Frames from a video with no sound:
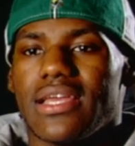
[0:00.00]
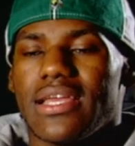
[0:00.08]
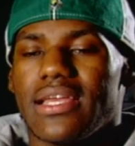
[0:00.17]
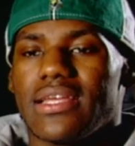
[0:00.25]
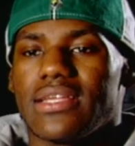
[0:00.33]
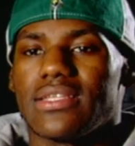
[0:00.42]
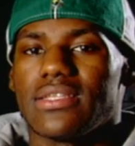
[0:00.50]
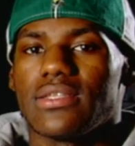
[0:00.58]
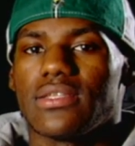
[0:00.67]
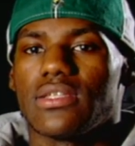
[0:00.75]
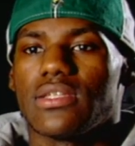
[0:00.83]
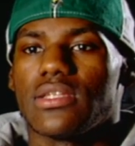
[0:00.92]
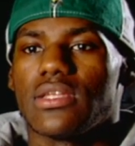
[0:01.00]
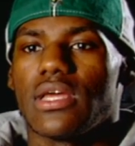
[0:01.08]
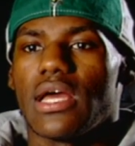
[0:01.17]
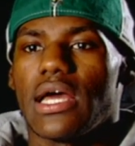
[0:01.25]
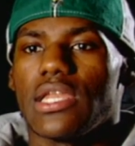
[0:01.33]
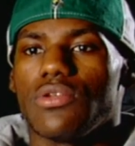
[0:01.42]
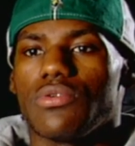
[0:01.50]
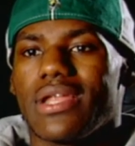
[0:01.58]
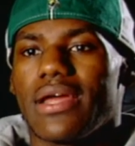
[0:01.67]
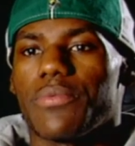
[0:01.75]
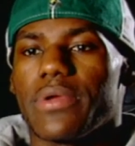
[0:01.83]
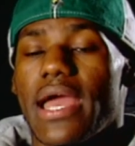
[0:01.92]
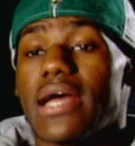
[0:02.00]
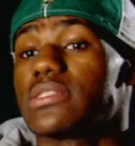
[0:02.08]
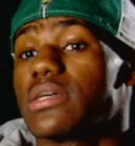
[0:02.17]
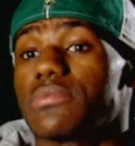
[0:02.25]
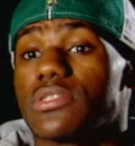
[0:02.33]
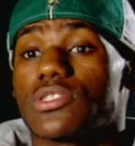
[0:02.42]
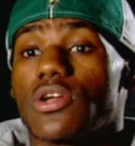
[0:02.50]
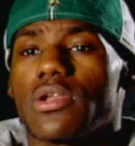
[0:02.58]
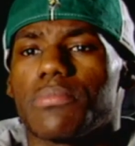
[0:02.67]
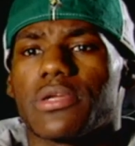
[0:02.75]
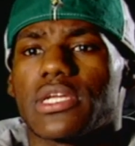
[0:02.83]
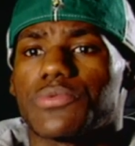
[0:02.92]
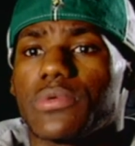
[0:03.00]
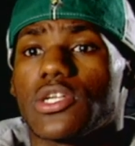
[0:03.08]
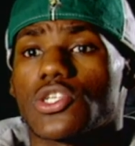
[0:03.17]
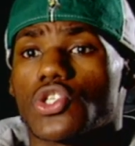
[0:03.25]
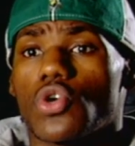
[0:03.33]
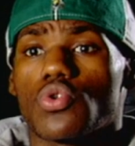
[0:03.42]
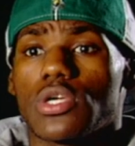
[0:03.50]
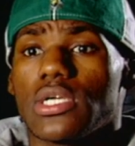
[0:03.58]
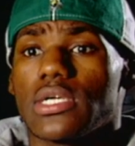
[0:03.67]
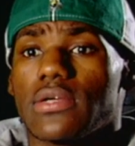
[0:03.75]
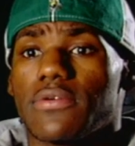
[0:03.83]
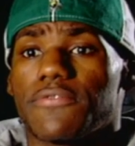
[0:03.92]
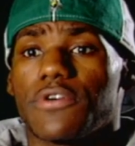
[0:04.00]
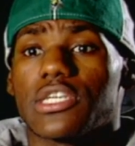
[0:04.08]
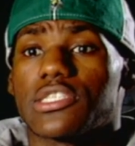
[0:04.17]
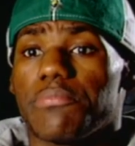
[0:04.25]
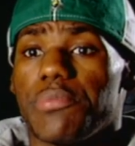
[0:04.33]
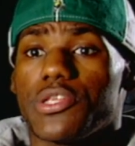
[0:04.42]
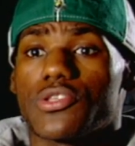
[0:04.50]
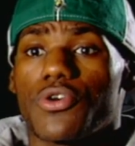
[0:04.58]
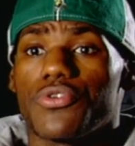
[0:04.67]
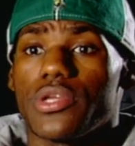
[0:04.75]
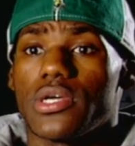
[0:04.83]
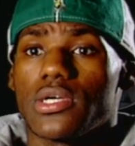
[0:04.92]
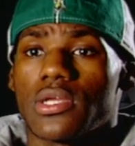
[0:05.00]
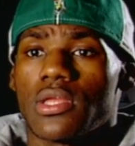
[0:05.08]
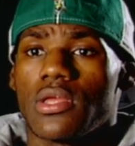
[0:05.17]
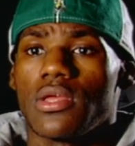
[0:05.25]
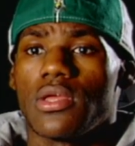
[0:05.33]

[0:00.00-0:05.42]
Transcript: And I knew that we had something started because we looked so good for us to be so young.